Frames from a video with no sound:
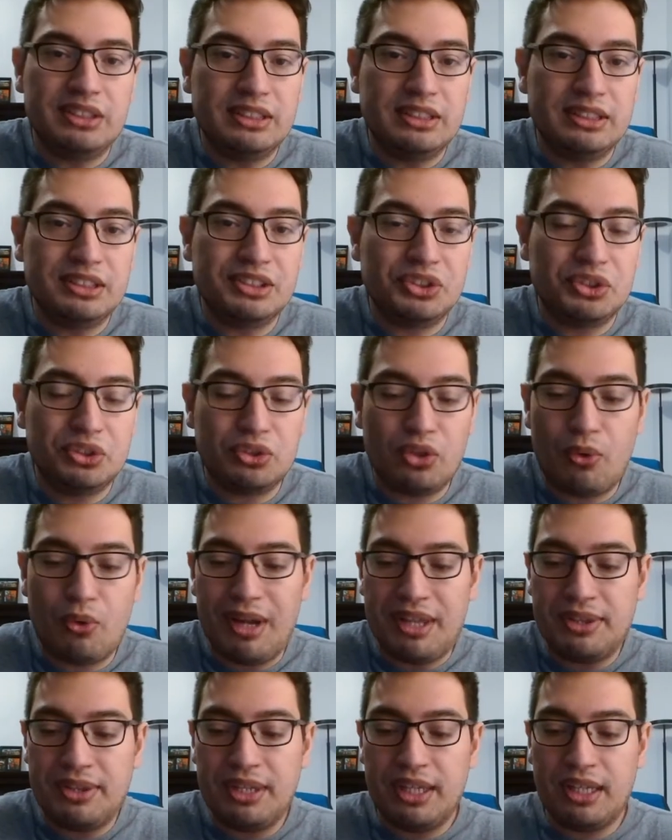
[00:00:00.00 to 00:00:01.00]
this show,
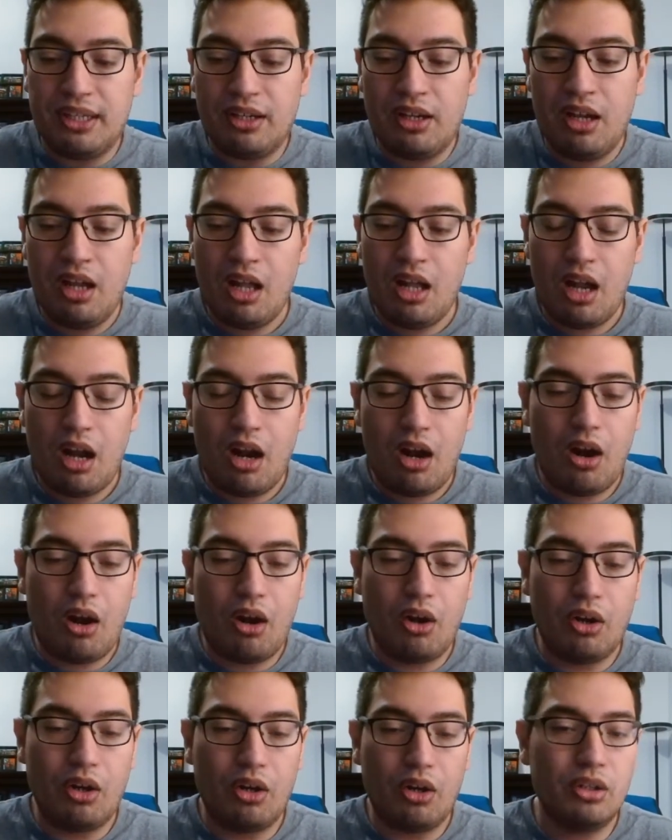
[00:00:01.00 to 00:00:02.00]
I think,
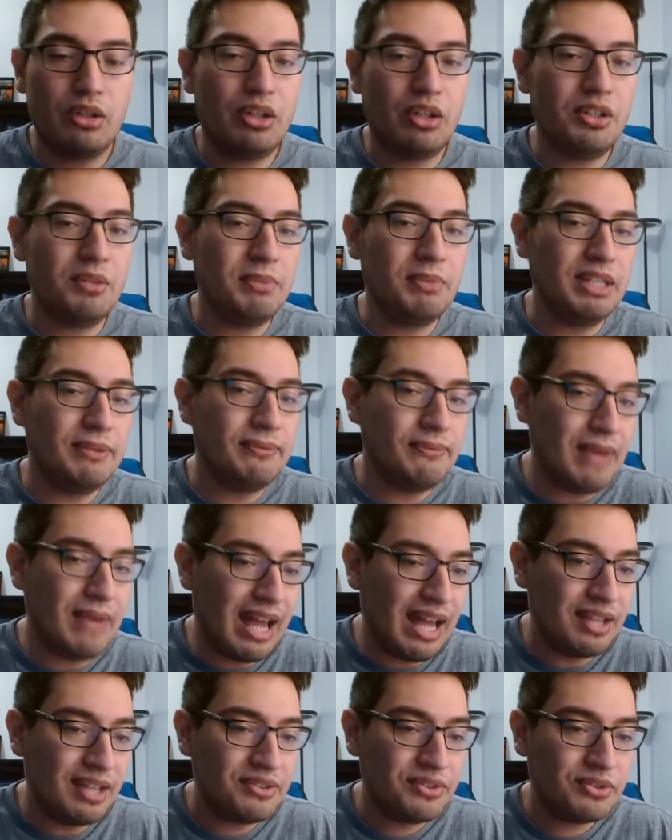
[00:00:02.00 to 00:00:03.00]
are going to be
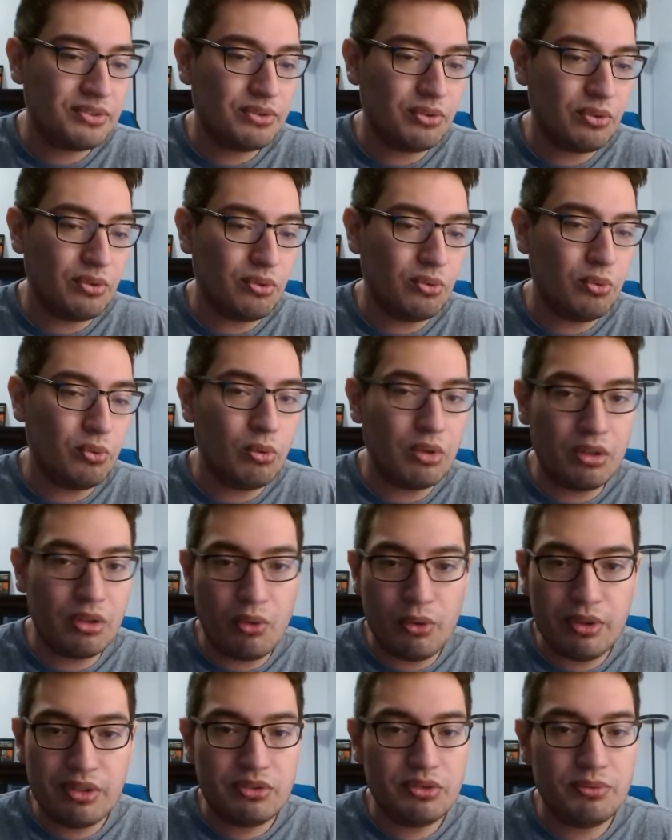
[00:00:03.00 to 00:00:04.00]
fans who are
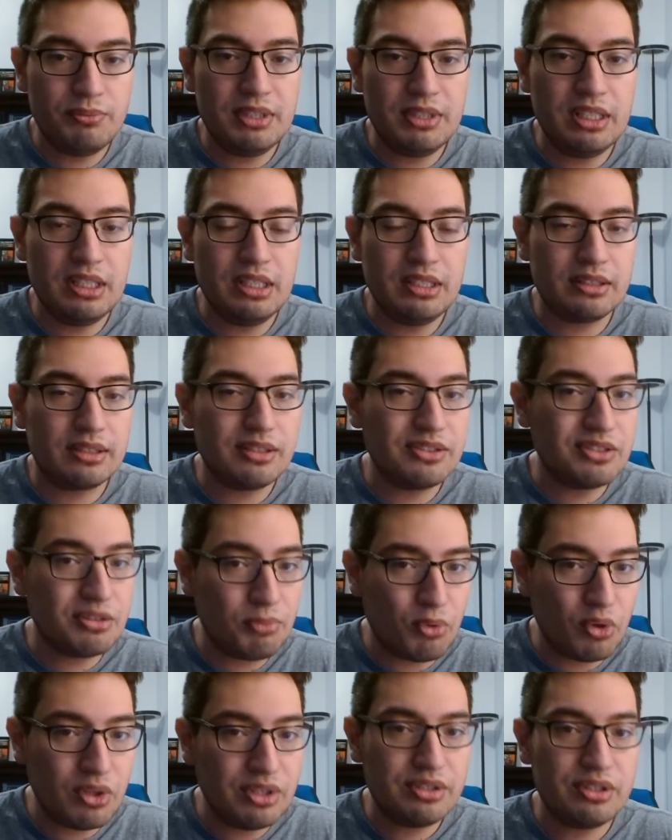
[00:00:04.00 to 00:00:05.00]
going to be
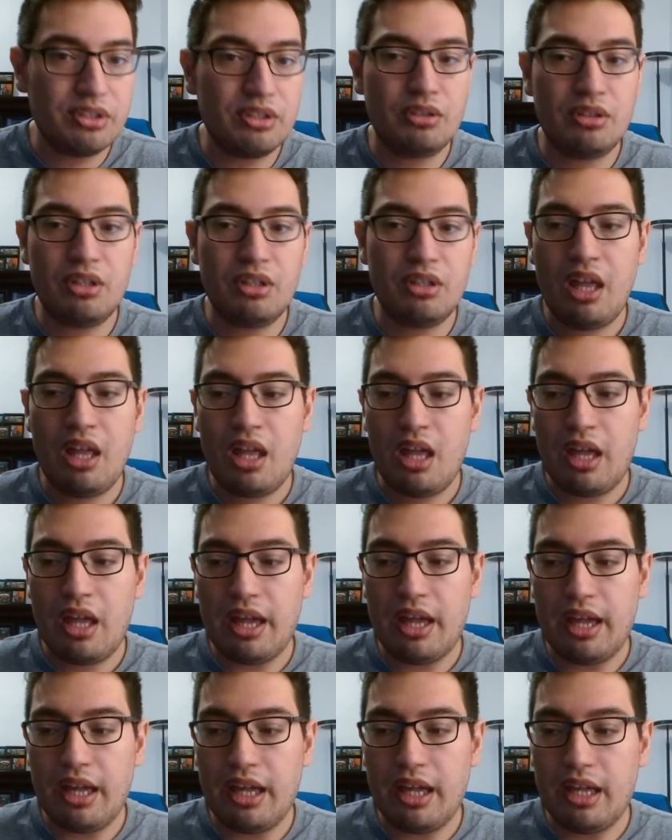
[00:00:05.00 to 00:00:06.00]
disappointed.
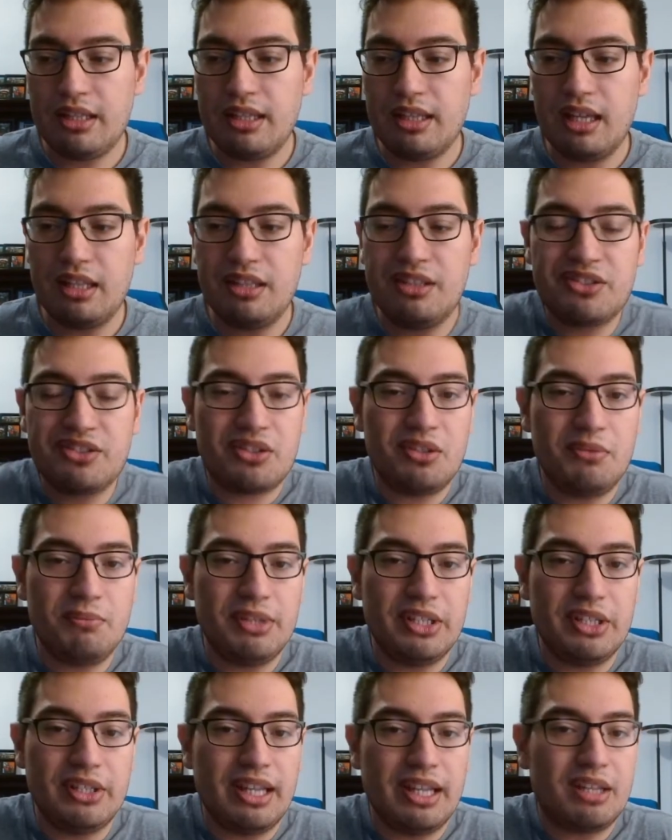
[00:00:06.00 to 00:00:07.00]
And then it's going to
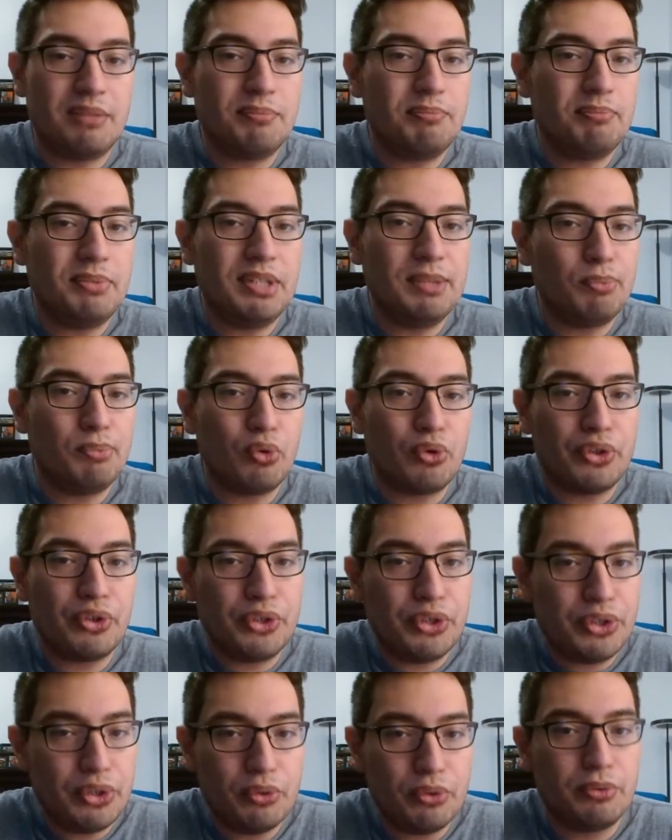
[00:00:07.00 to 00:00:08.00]
be like people
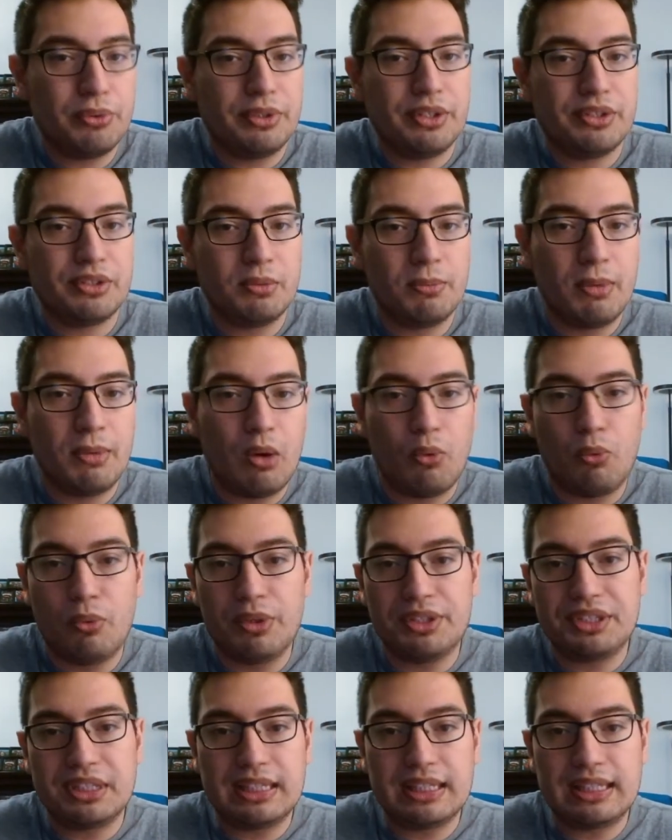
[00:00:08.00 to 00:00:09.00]
curious about
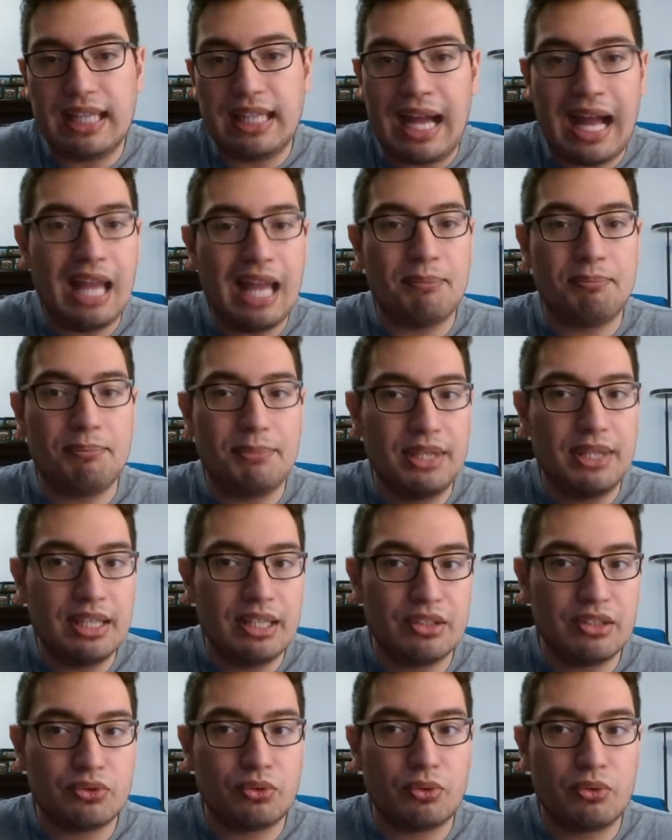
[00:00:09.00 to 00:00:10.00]
what the hype
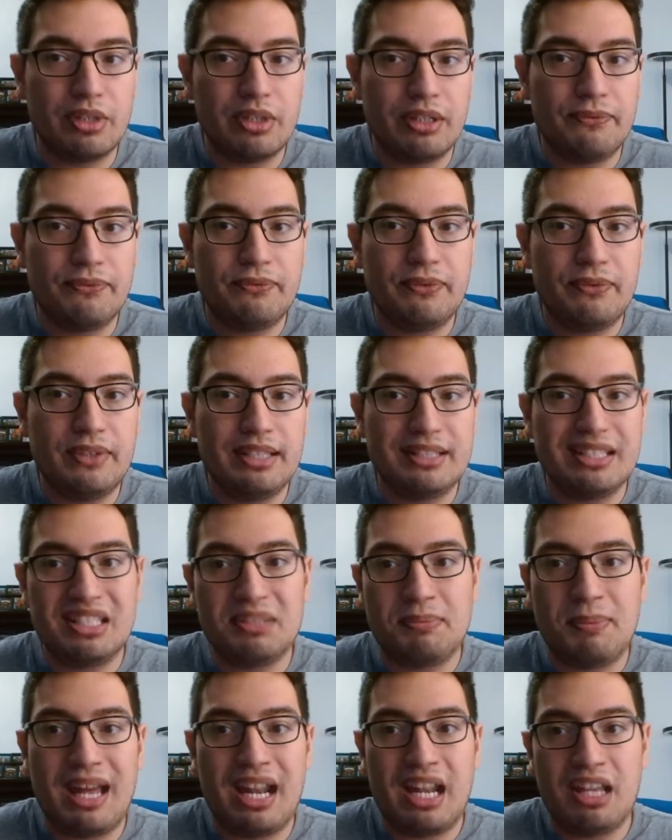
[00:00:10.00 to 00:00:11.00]
is or if it's as
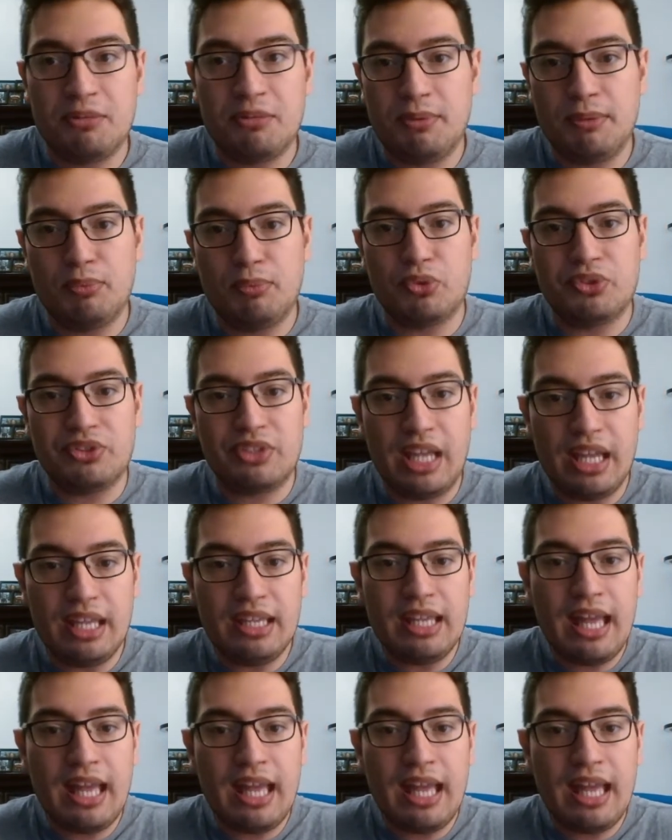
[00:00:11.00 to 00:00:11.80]
bad as people say.